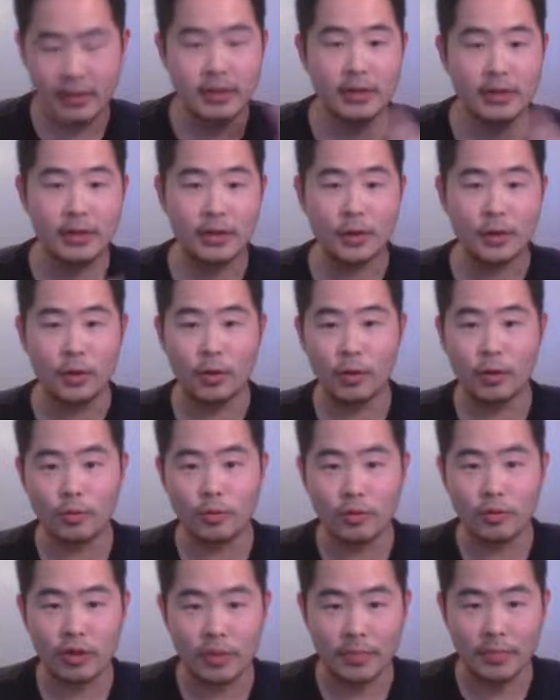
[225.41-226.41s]
So
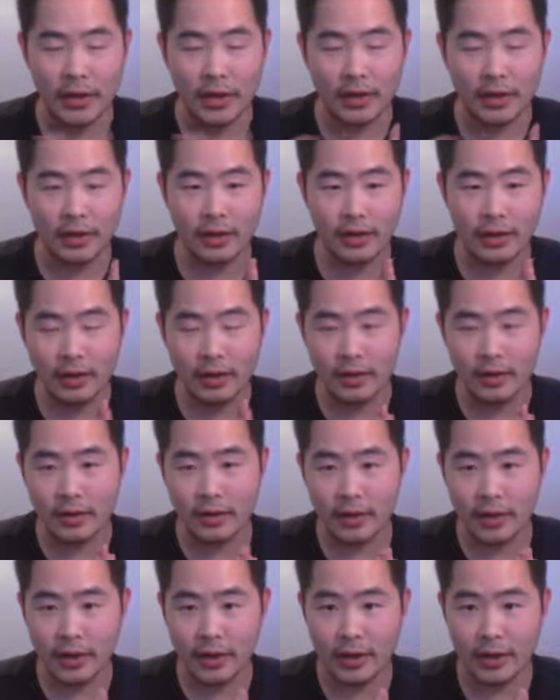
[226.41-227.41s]
depending
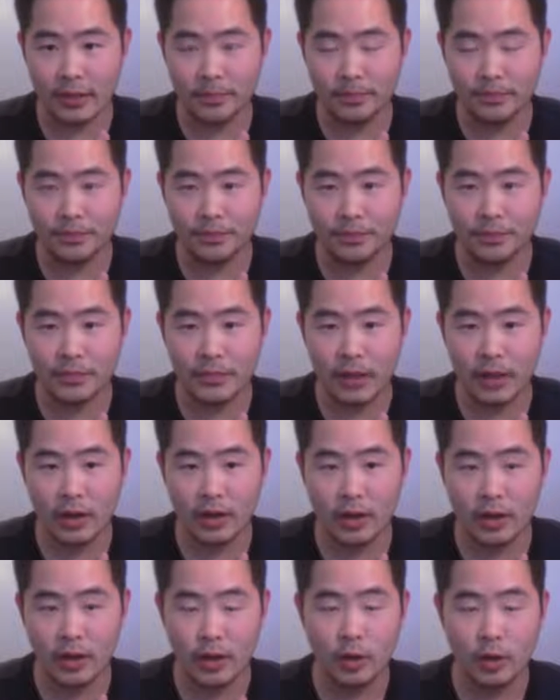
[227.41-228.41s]
on
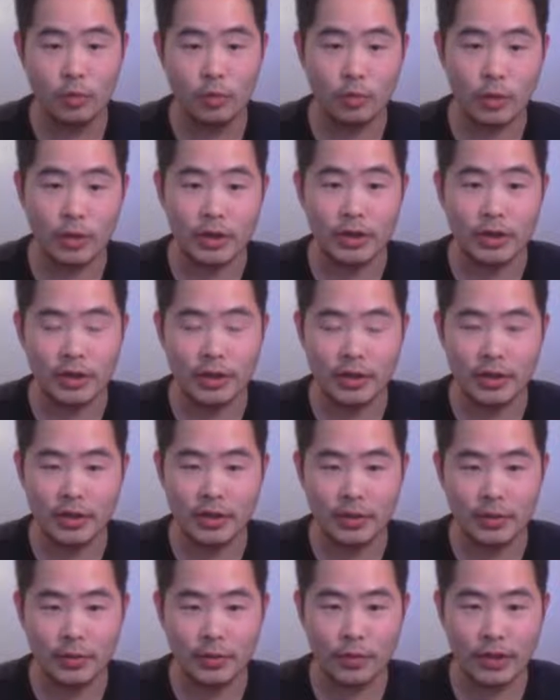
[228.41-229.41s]

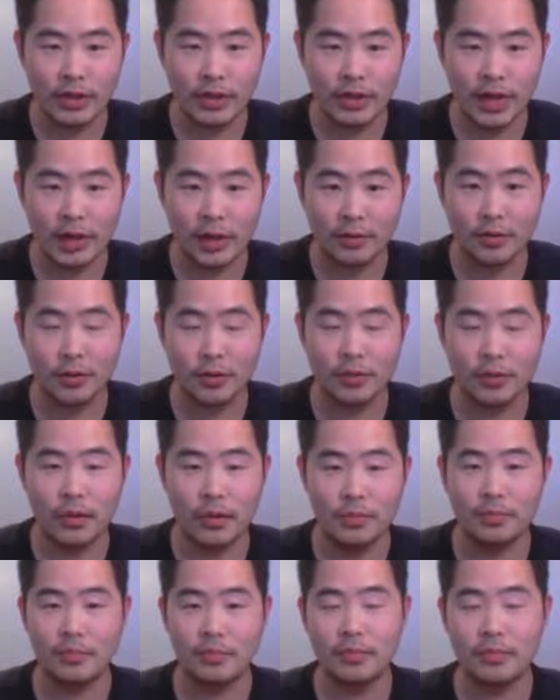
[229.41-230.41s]
which character you
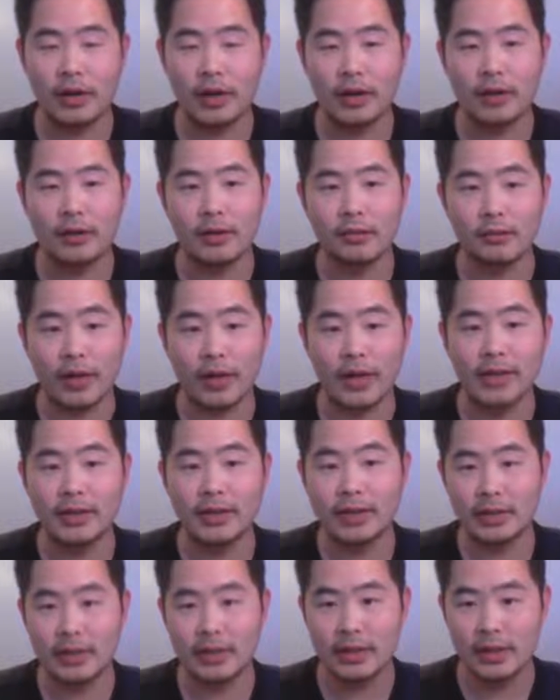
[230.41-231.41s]
want to
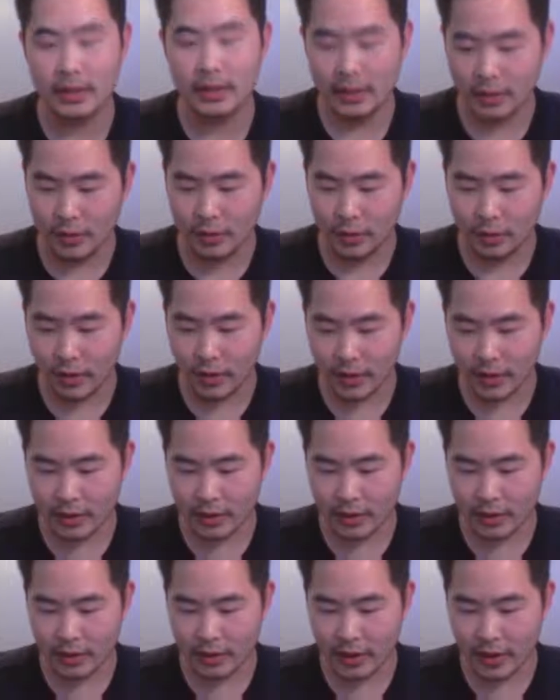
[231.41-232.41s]
raise, you
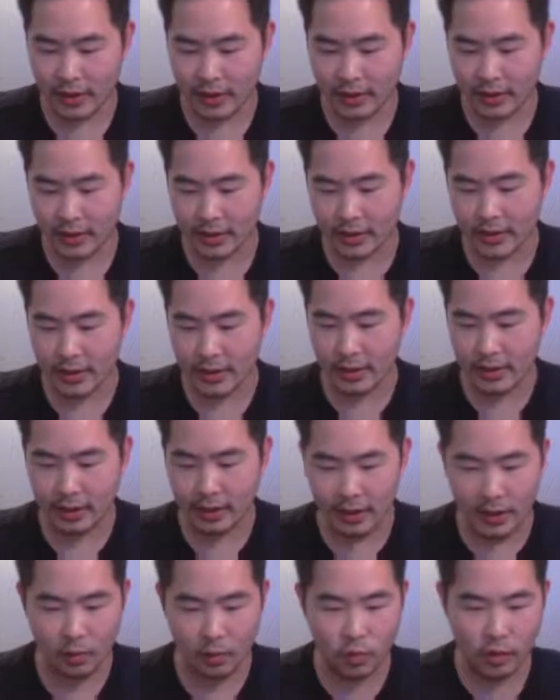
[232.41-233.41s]
want to get this. And
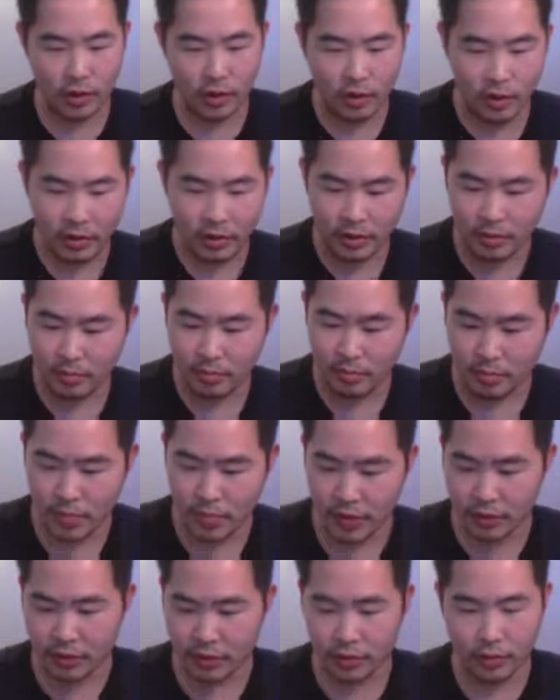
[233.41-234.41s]
again, what are the
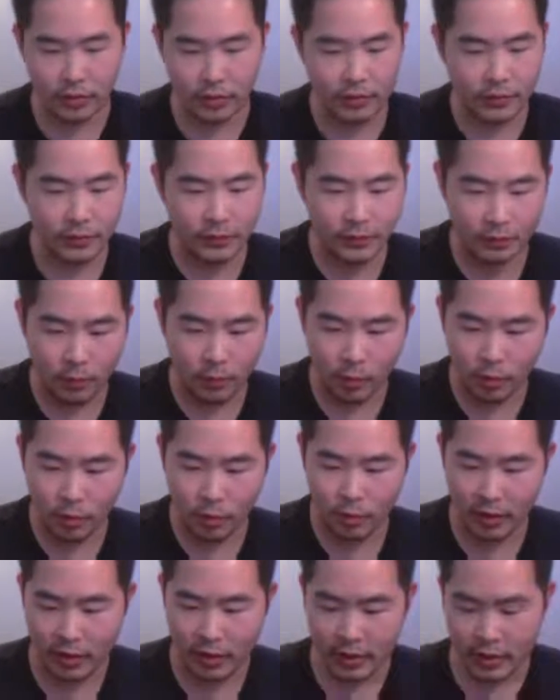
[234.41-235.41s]
minerals for?